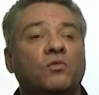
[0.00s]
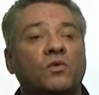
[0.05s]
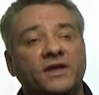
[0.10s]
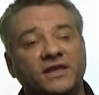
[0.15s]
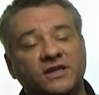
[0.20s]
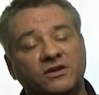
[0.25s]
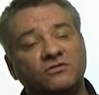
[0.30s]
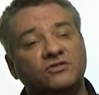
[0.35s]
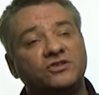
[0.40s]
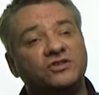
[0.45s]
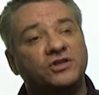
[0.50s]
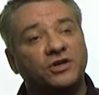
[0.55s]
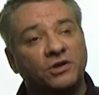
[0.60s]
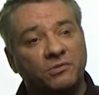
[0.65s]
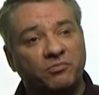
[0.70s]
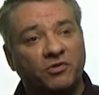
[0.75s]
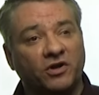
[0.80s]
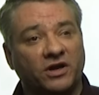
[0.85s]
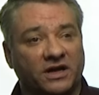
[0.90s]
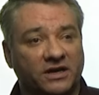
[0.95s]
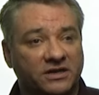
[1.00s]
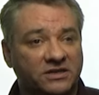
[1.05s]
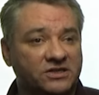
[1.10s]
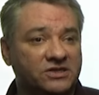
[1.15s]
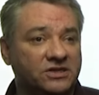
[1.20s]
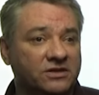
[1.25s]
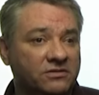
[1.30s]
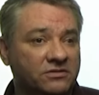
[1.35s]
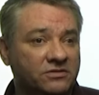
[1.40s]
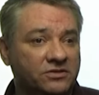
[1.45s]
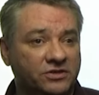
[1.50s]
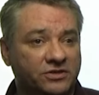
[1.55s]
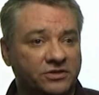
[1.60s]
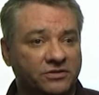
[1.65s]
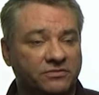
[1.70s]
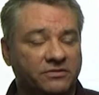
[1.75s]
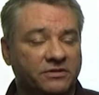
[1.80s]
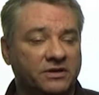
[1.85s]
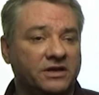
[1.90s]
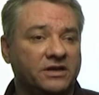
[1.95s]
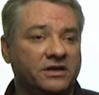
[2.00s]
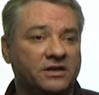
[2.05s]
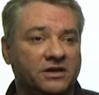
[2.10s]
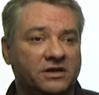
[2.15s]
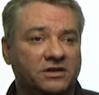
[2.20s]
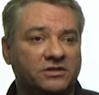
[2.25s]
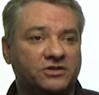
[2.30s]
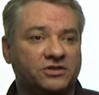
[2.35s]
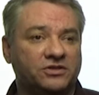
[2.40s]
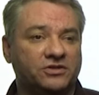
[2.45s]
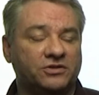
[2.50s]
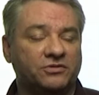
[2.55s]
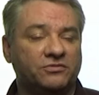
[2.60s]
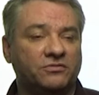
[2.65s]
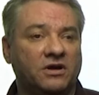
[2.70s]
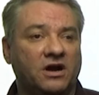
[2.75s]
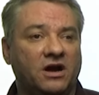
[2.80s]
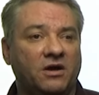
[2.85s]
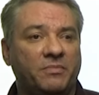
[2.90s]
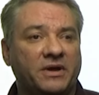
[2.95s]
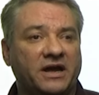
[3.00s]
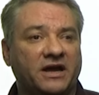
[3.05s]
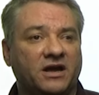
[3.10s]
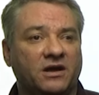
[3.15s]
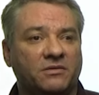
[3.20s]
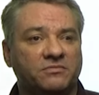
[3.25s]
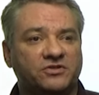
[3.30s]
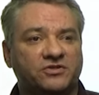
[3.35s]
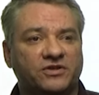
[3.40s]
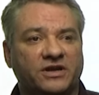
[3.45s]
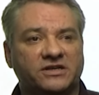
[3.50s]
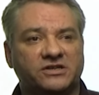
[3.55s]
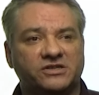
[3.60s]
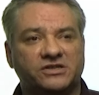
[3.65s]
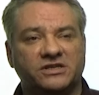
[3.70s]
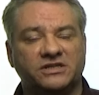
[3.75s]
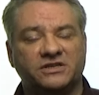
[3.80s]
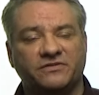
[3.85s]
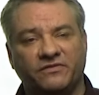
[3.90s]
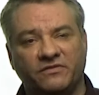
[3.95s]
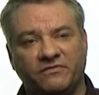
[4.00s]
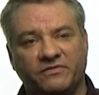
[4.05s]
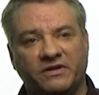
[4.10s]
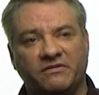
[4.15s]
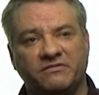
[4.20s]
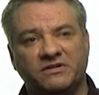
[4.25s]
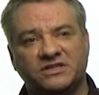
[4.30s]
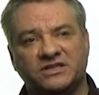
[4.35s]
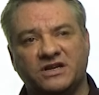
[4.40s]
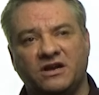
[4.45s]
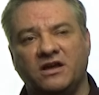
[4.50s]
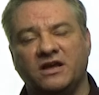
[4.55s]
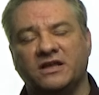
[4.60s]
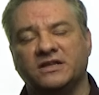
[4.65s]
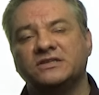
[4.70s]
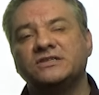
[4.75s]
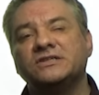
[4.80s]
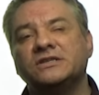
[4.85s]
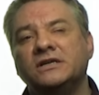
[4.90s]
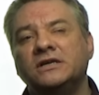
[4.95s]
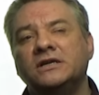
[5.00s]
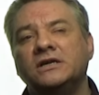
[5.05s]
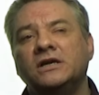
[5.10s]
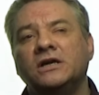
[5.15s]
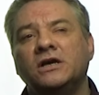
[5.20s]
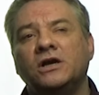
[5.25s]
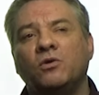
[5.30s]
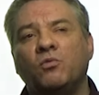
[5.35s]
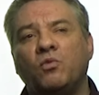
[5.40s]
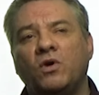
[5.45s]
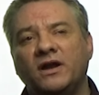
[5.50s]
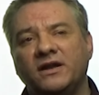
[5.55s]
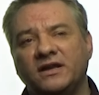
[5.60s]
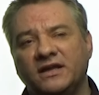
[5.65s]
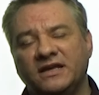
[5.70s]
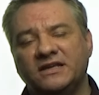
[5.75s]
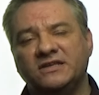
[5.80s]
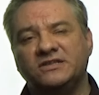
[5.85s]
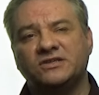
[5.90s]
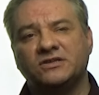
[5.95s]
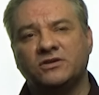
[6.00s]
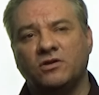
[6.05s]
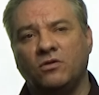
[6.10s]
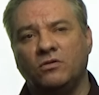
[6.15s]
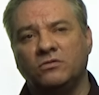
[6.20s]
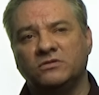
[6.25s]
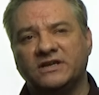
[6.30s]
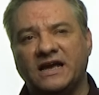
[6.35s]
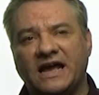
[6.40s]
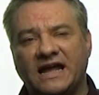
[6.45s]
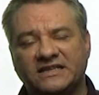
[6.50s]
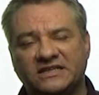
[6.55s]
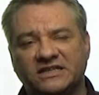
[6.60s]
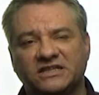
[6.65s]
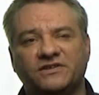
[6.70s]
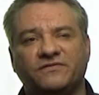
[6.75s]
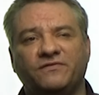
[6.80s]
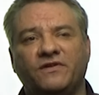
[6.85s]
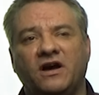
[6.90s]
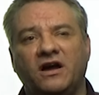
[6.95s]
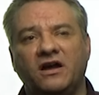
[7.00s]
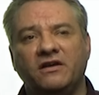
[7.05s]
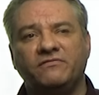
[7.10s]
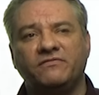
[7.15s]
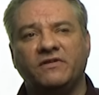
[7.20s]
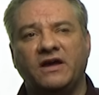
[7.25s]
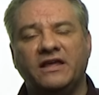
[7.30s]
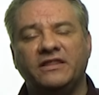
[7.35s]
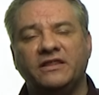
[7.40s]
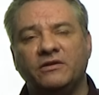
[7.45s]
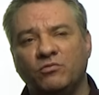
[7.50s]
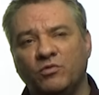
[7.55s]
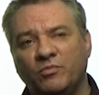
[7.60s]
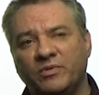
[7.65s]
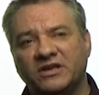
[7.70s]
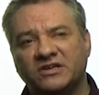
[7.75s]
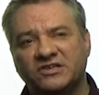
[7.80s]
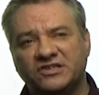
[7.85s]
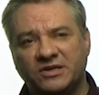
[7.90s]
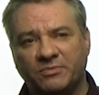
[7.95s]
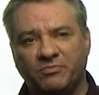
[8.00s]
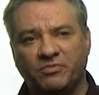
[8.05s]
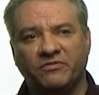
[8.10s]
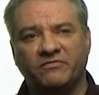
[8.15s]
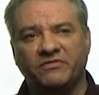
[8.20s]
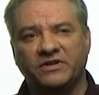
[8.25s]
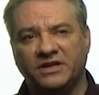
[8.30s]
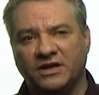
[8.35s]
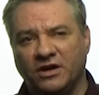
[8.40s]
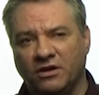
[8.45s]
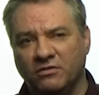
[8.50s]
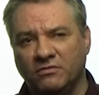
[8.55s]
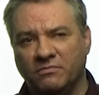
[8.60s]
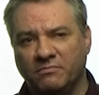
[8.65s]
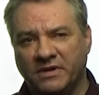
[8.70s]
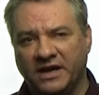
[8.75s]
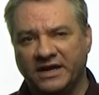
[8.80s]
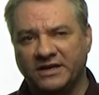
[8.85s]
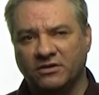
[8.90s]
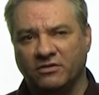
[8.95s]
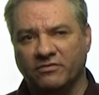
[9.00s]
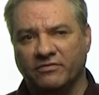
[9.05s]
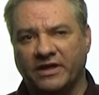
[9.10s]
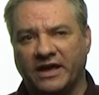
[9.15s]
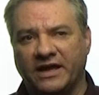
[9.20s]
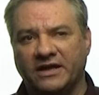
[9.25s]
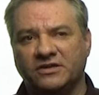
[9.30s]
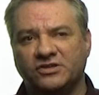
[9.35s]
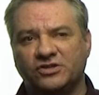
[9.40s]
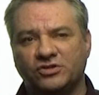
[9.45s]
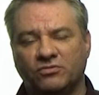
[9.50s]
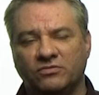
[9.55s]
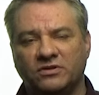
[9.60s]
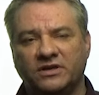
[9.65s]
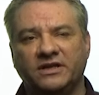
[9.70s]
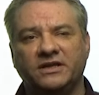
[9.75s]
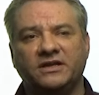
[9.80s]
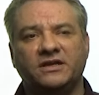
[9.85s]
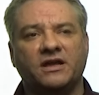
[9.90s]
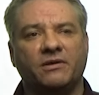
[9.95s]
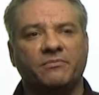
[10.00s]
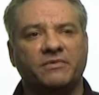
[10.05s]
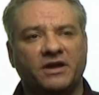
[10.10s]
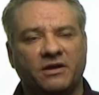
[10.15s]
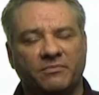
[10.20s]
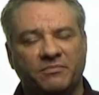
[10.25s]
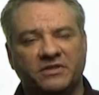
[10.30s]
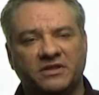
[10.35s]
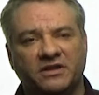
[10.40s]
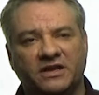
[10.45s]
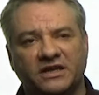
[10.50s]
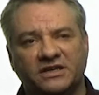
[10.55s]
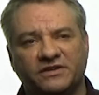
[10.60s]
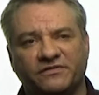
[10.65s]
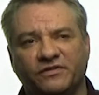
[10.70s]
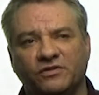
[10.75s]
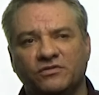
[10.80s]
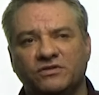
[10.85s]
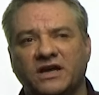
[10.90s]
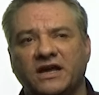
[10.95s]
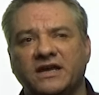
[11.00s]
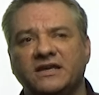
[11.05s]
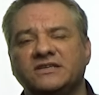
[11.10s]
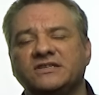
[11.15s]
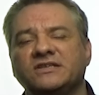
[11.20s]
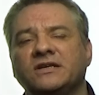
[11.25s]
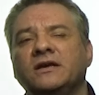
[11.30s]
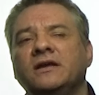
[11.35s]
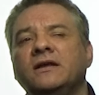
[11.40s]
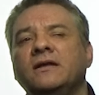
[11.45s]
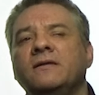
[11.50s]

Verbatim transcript: We use two products to do, uh, to do our backup strategies for various clients. One is called Attix 5, and there will be a separate video made on that shortly, coming up in the next few days.